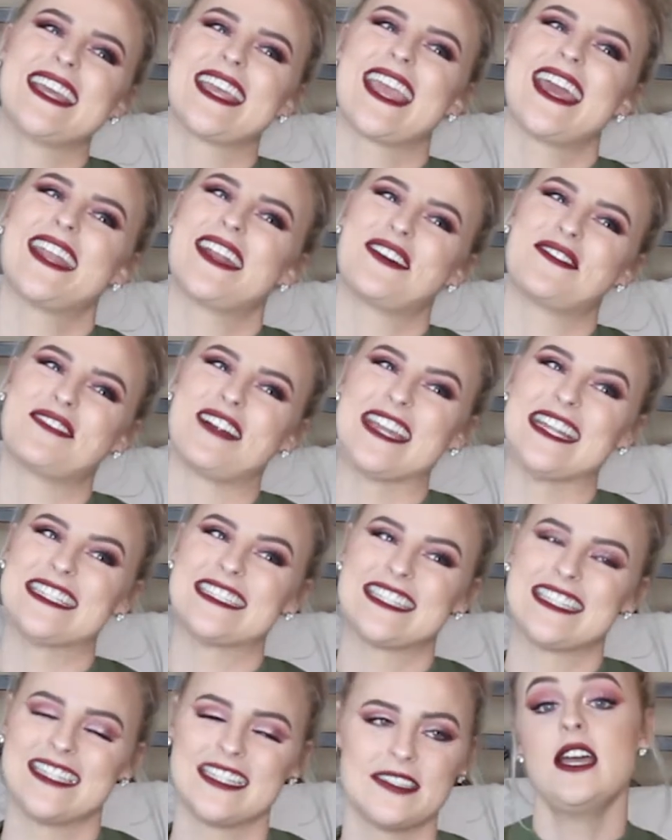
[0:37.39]
Cannot
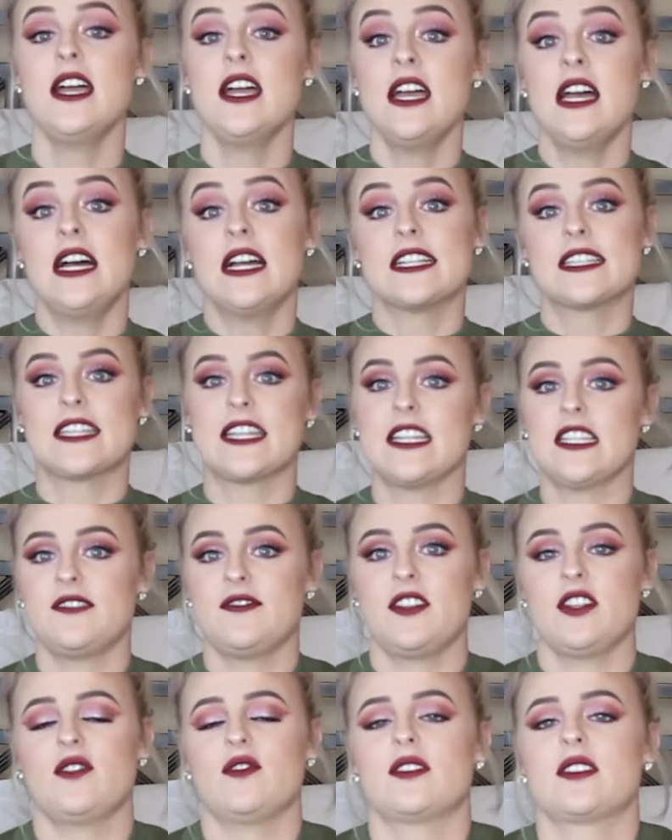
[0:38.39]
wait. Today's
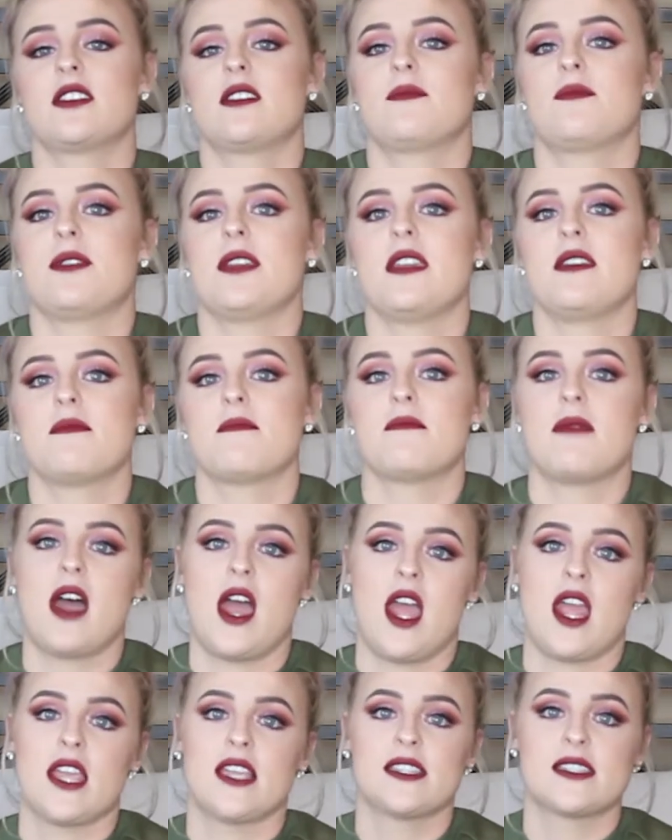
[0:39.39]
video is going to be
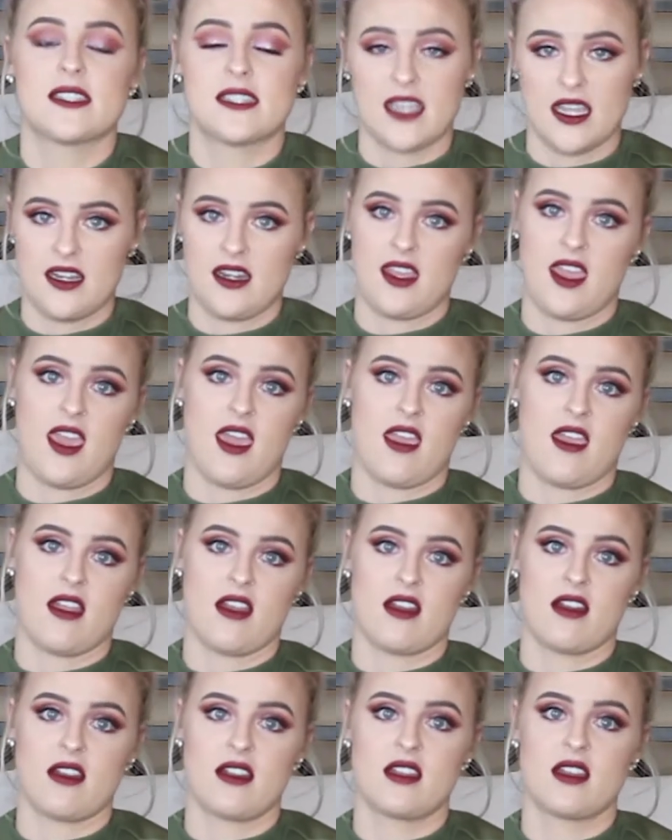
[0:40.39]
my
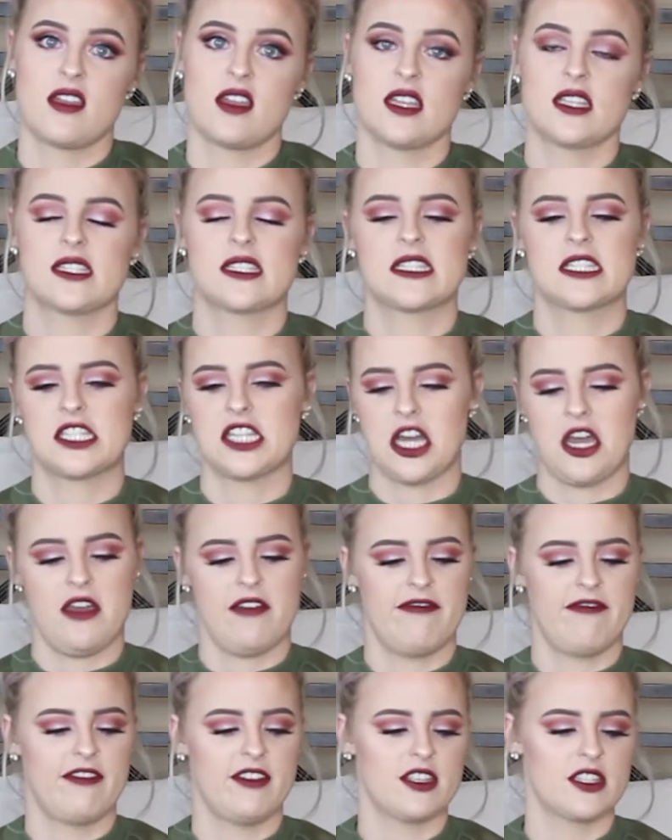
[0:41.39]
skincare
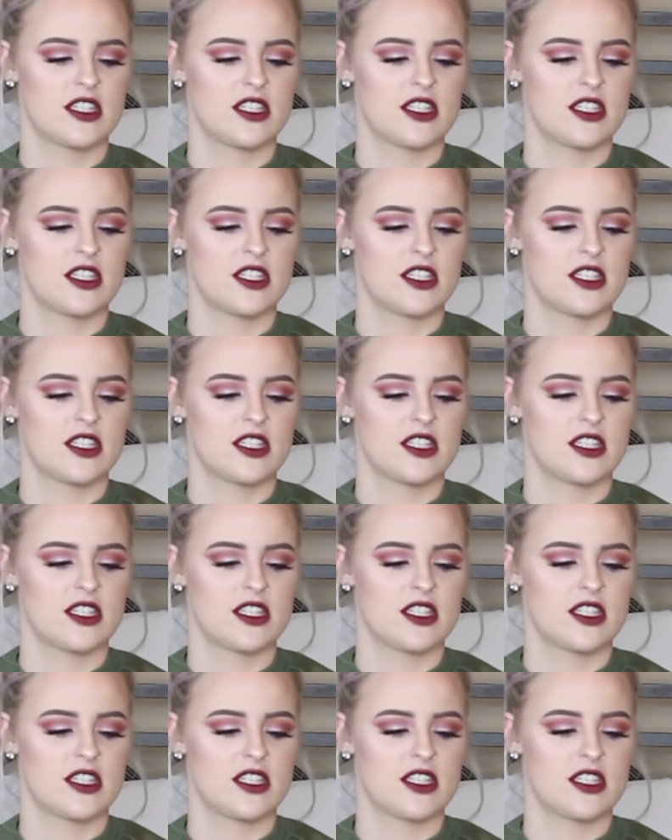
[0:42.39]
stuff.